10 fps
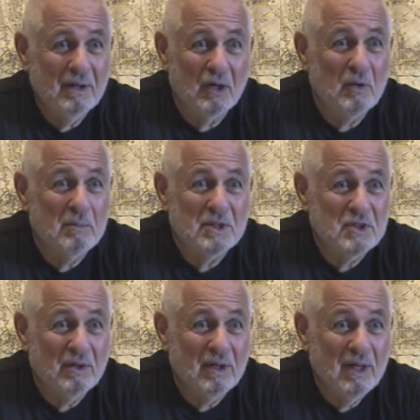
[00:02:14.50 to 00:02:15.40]

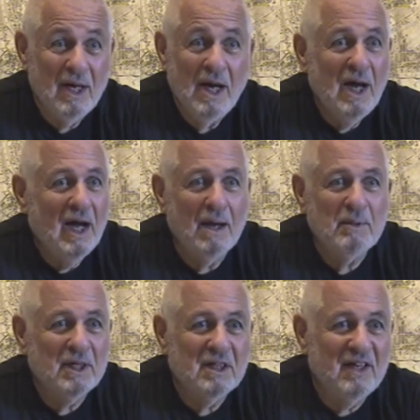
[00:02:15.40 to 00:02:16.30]
agreements are. I'm
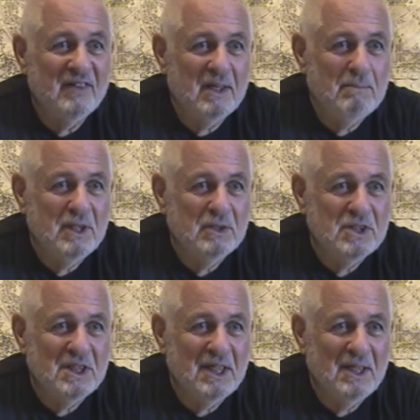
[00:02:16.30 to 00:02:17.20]
not going to have any
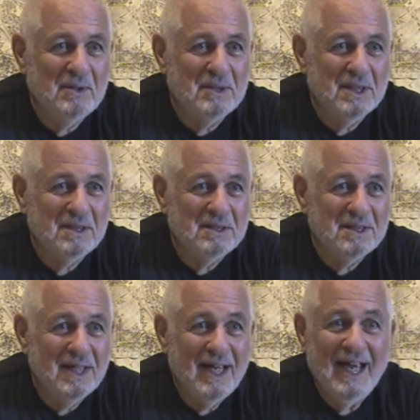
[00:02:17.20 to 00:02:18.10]
meals in any
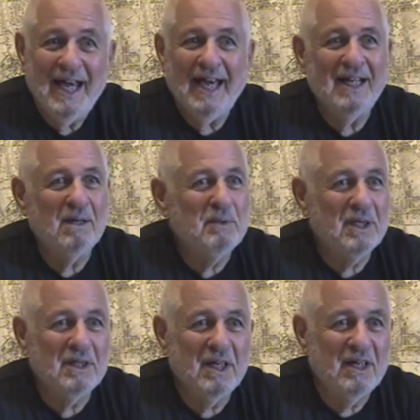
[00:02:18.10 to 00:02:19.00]
hotels, and I'm
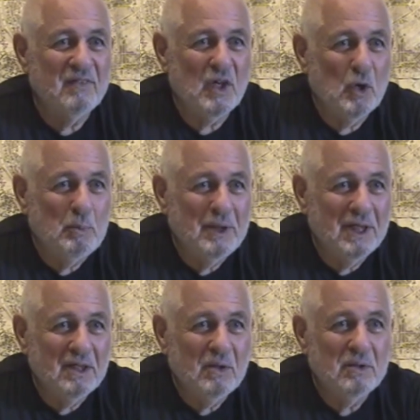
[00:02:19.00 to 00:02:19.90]
not going to have the
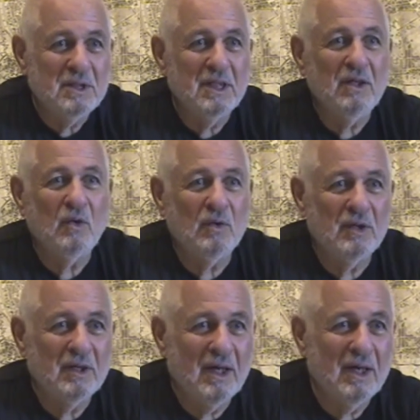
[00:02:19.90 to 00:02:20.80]
opening in the hotel or
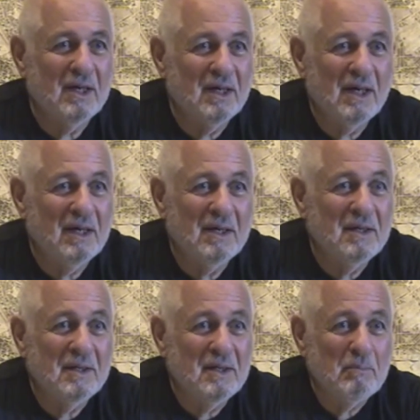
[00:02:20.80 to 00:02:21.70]
the,
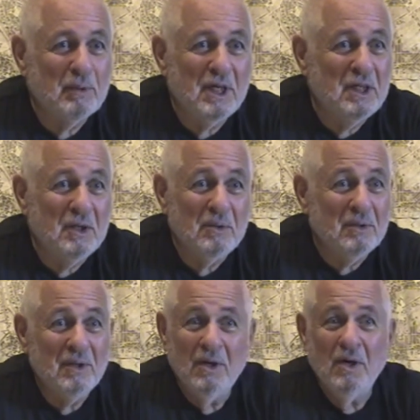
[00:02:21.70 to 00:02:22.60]
the
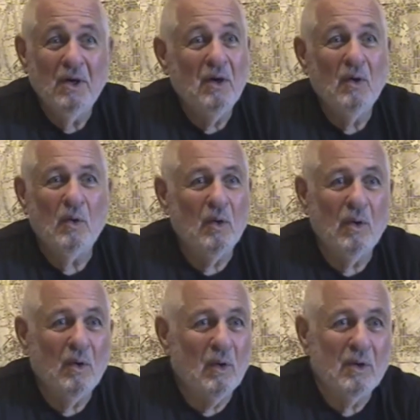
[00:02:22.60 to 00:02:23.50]
keynote
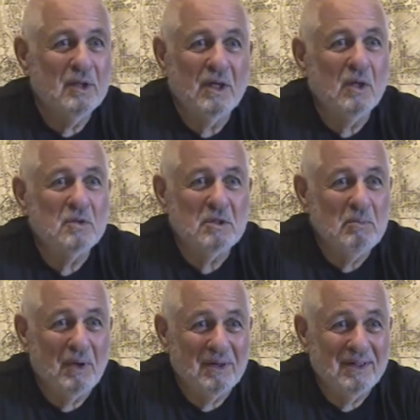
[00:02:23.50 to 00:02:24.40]
or the
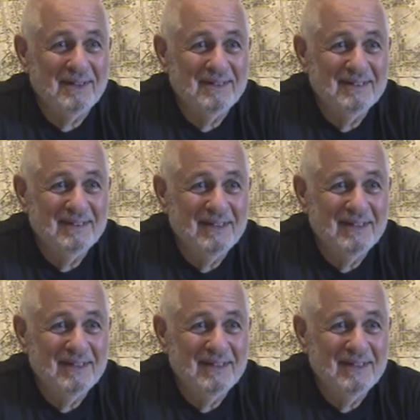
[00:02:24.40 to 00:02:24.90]
closing party.